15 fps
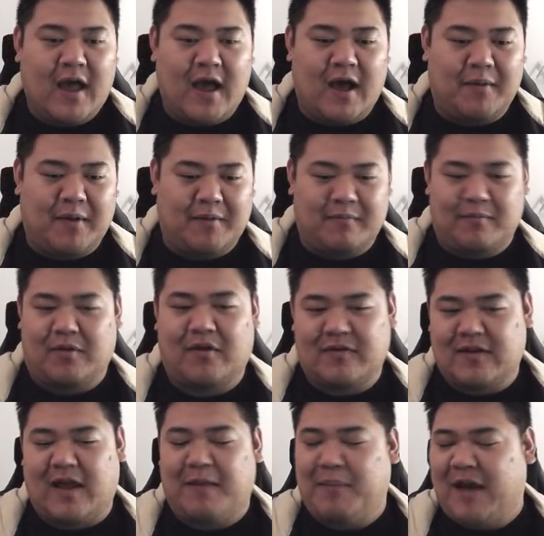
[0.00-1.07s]
and because of
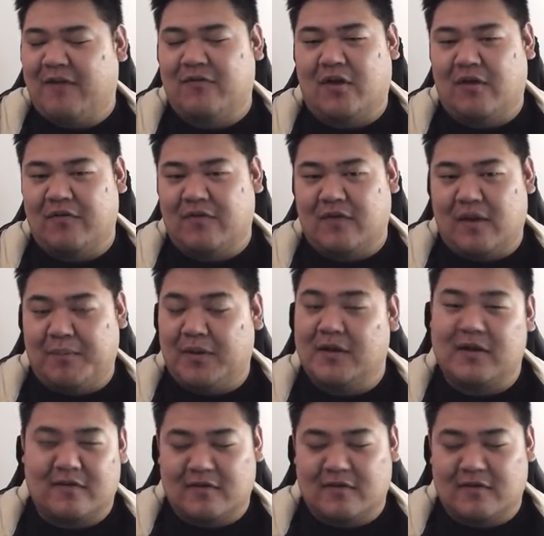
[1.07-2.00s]
that, Pavlov's ability